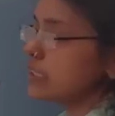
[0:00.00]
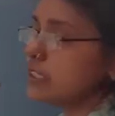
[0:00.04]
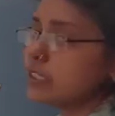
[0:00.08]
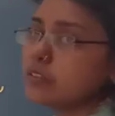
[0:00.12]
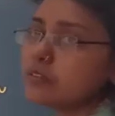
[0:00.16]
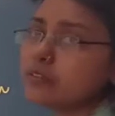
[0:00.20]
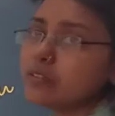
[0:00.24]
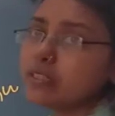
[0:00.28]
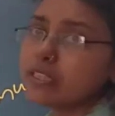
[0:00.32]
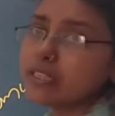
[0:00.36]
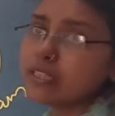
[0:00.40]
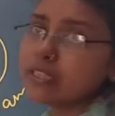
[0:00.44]

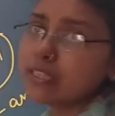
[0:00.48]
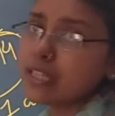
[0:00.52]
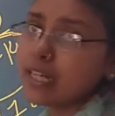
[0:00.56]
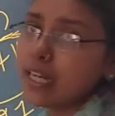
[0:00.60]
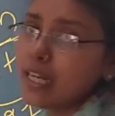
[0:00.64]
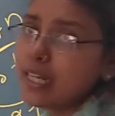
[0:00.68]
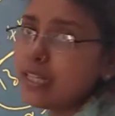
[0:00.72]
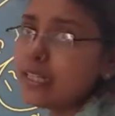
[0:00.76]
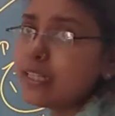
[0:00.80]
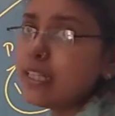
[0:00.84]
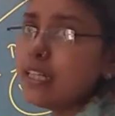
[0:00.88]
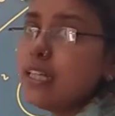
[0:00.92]
unit,
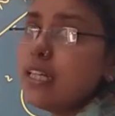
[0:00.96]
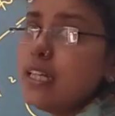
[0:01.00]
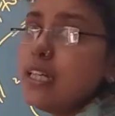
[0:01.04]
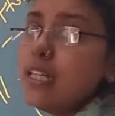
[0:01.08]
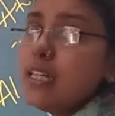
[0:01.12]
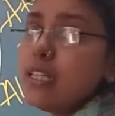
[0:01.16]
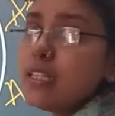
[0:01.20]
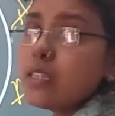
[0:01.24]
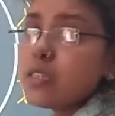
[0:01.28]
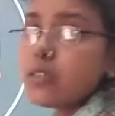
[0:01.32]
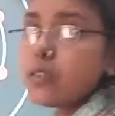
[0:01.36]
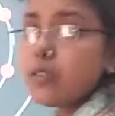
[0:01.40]
right?
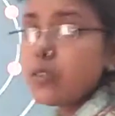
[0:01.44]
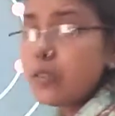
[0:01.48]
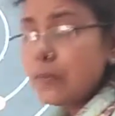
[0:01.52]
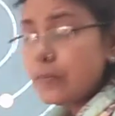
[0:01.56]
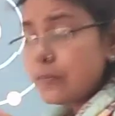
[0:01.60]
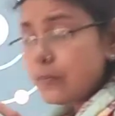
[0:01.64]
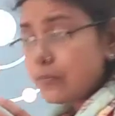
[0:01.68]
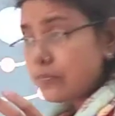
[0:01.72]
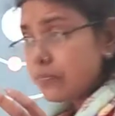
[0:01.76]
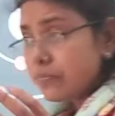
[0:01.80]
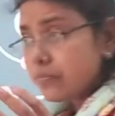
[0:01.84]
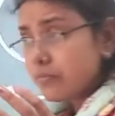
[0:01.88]

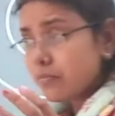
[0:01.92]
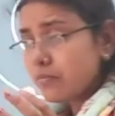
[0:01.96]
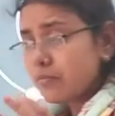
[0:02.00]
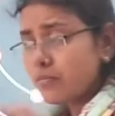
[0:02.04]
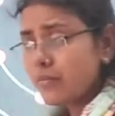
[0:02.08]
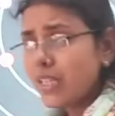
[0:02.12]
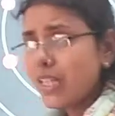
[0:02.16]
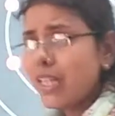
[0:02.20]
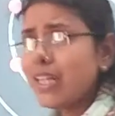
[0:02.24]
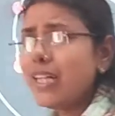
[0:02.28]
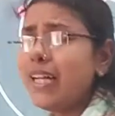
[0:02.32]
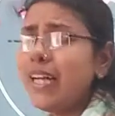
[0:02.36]
So
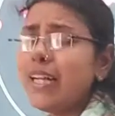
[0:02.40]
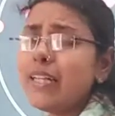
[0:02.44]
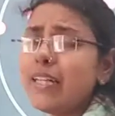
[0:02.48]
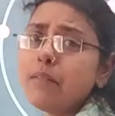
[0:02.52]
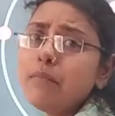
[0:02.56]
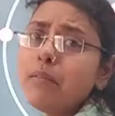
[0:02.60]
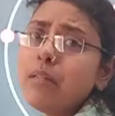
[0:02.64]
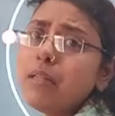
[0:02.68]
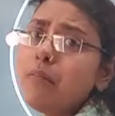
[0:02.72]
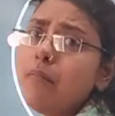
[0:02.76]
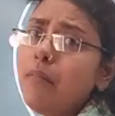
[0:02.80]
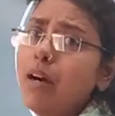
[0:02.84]

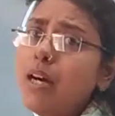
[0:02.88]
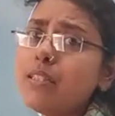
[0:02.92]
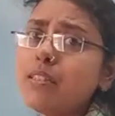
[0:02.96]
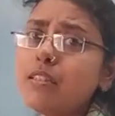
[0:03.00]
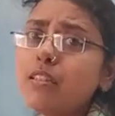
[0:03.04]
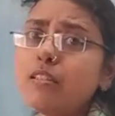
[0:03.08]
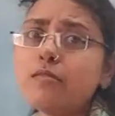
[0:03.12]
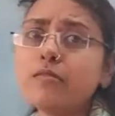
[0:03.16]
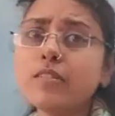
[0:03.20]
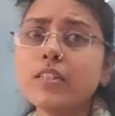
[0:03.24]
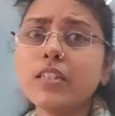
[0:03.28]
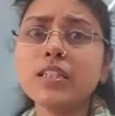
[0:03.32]
atomic mass
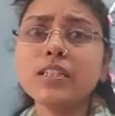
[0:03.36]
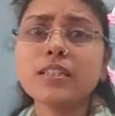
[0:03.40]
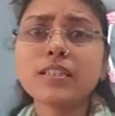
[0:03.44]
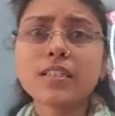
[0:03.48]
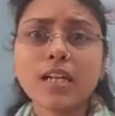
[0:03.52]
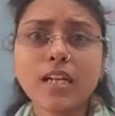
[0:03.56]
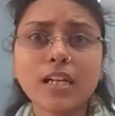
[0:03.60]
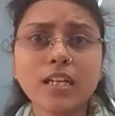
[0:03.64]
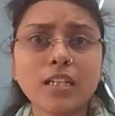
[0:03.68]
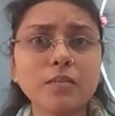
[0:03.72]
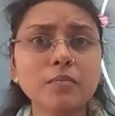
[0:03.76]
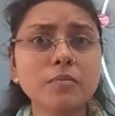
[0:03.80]
of the
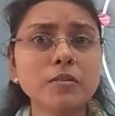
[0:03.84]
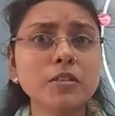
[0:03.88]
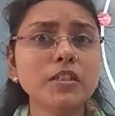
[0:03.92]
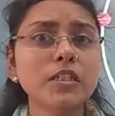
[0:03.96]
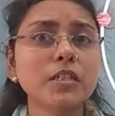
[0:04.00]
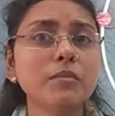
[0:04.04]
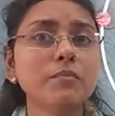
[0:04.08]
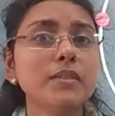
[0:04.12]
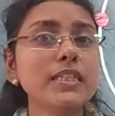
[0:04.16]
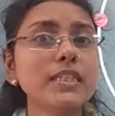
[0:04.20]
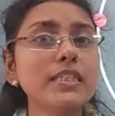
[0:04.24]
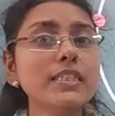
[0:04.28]

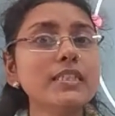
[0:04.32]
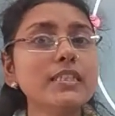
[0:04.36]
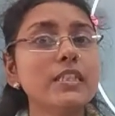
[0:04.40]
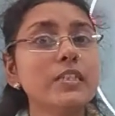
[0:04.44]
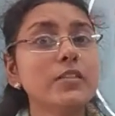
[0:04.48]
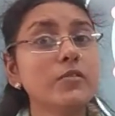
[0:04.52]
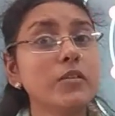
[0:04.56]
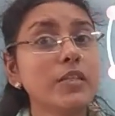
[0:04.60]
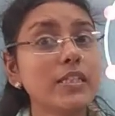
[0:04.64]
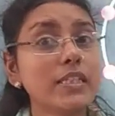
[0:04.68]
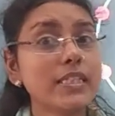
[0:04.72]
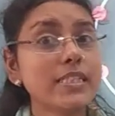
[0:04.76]
aluminum is
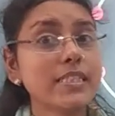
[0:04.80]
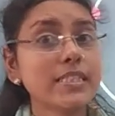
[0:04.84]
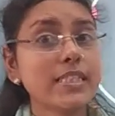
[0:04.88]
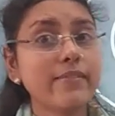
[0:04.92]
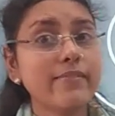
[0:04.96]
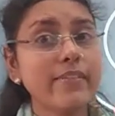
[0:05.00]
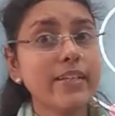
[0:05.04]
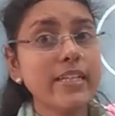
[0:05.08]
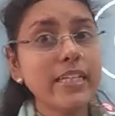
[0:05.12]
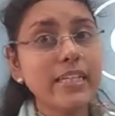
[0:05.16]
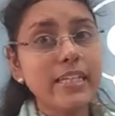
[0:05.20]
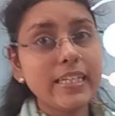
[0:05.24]

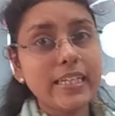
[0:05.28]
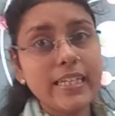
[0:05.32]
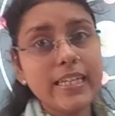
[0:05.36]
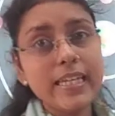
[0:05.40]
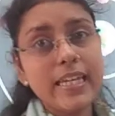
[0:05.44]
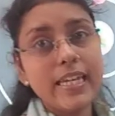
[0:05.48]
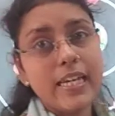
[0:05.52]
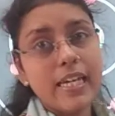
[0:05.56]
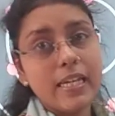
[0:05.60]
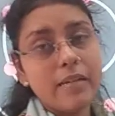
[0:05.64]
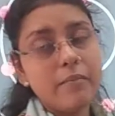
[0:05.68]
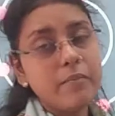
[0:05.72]
27
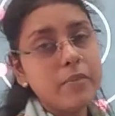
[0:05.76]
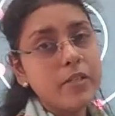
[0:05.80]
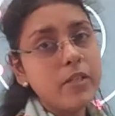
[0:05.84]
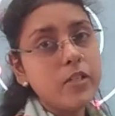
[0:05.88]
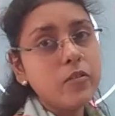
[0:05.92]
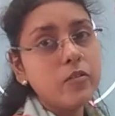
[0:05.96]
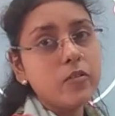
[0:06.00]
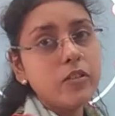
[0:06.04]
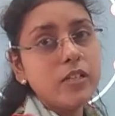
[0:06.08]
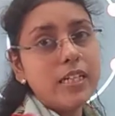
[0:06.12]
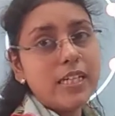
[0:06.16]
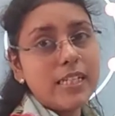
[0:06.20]

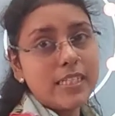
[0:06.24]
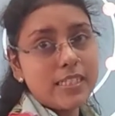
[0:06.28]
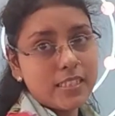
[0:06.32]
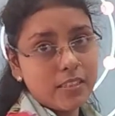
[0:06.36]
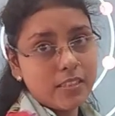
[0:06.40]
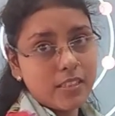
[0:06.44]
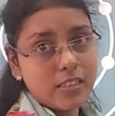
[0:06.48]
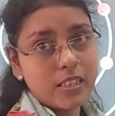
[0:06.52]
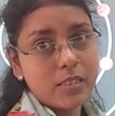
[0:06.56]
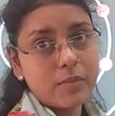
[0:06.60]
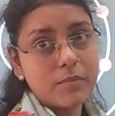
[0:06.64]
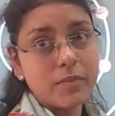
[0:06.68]
AMU. It's
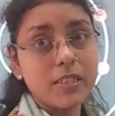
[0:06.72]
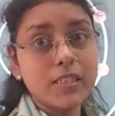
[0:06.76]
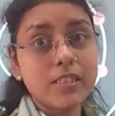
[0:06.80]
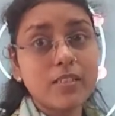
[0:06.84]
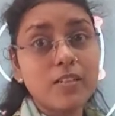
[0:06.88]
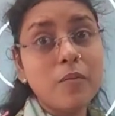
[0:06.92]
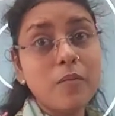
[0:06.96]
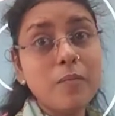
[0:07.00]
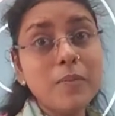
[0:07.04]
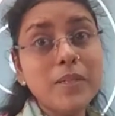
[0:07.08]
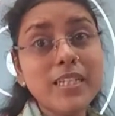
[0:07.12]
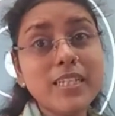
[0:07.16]
nothing but the
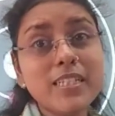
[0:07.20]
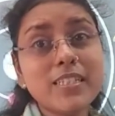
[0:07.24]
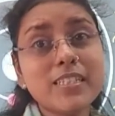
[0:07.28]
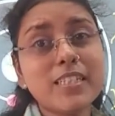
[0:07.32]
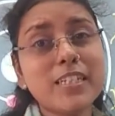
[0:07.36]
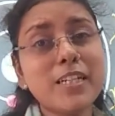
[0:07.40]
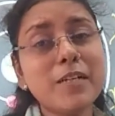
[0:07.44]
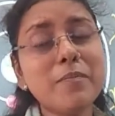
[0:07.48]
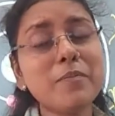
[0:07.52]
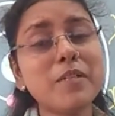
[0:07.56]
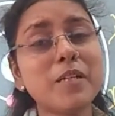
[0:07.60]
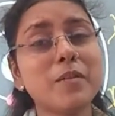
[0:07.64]

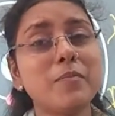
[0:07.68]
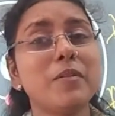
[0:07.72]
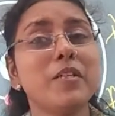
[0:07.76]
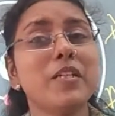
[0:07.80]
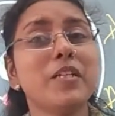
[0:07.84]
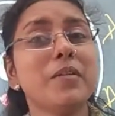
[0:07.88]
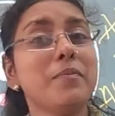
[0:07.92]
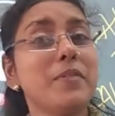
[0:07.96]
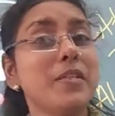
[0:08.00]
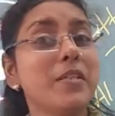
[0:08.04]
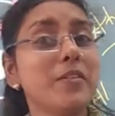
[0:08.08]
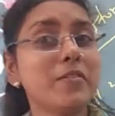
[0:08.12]
combination of number
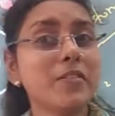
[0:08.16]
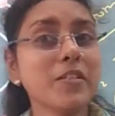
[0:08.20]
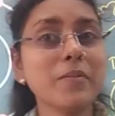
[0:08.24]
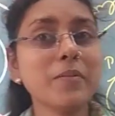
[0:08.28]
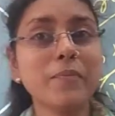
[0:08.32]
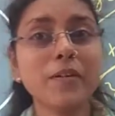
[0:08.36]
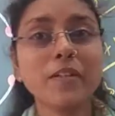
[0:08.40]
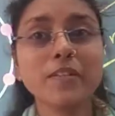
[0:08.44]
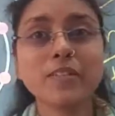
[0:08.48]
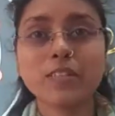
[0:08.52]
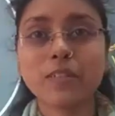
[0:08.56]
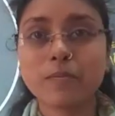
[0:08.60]
of neutron
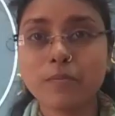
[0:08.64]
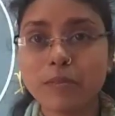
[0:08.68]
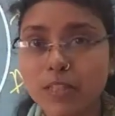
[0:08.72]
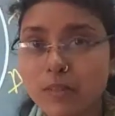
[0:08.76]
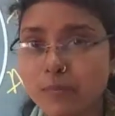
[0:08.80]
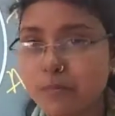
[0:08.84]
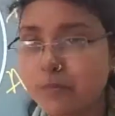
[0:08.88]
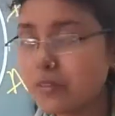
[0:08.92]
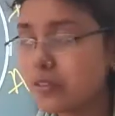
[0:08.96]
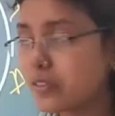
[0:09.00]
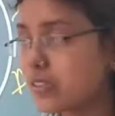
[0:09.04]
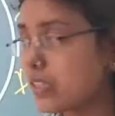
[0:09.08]
plus number
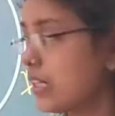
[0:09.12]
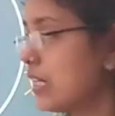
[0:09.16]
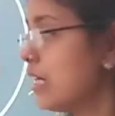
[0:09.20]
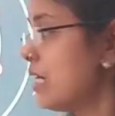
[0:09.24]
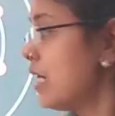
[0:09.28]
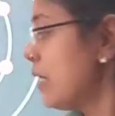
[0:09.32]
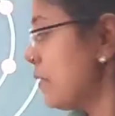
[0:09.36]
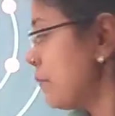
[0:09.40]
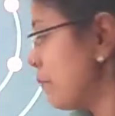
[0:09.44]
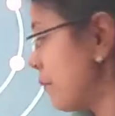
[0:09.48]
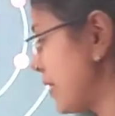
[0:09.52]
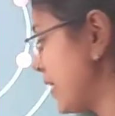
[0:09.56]
of proton.
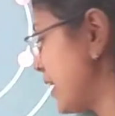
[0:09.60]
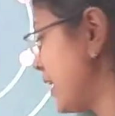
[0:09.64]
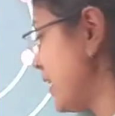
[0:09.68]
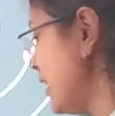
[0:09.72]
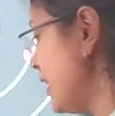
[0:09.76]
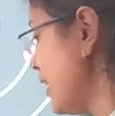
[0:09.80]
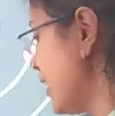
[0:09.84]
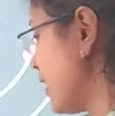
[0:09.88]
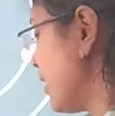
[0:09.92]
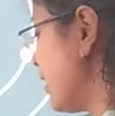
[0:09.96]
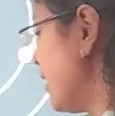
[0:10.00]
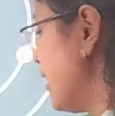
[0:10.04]
But
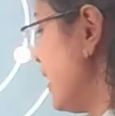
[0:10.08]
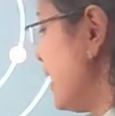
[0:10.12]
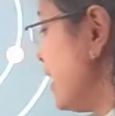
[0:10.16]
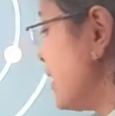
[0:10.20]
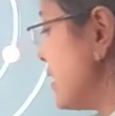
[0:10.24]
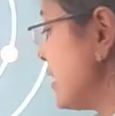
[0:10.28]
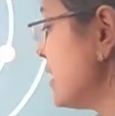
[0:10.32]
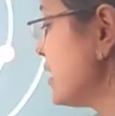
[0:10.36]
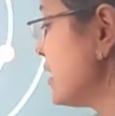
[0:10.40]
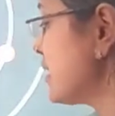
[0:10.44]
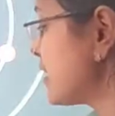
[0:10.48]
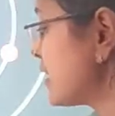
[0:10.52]
here
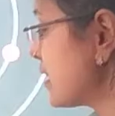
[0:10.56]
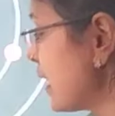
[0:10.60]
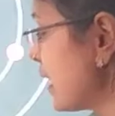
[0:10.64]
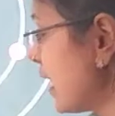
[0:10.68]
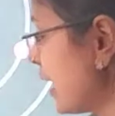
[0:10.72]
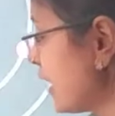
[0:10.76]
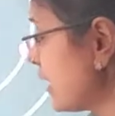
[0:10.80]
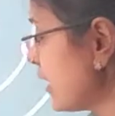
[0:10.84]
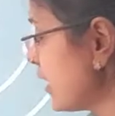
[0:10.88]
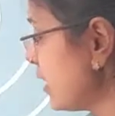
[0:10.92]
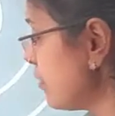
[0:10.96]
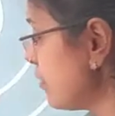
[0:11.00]
this
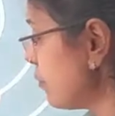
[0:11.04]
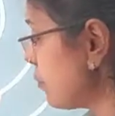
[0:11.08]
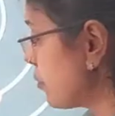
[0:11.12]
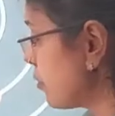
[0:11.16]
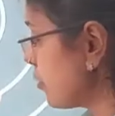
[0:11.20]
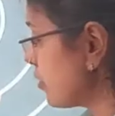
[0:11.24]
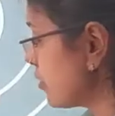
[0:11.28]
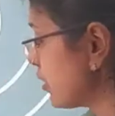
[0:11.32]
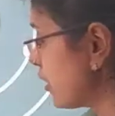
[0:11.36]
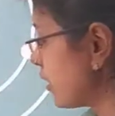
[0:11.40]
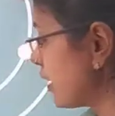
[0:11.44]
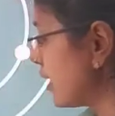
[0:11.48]
13
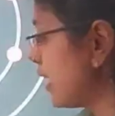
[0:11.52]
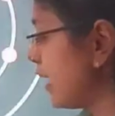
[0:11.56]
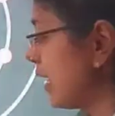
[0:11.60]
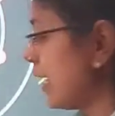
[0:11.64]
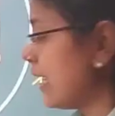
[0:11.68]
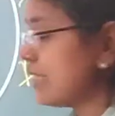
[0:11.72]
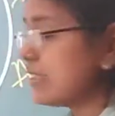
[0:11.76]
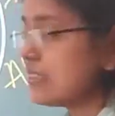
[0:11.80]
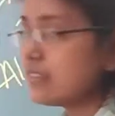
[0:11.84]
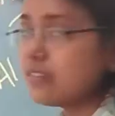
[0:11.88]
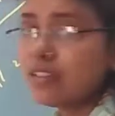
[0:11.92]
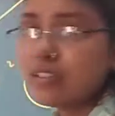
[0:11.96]
proton
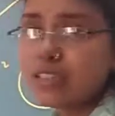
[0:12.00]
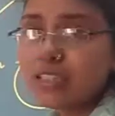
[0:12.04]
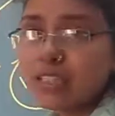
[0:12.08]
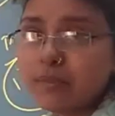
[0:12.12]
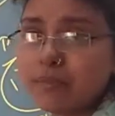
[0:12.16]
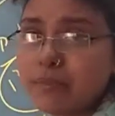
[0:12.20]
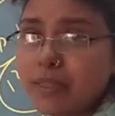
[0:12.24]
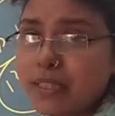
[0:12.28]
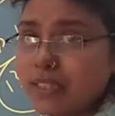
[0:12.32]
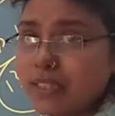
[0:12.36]
is nothing but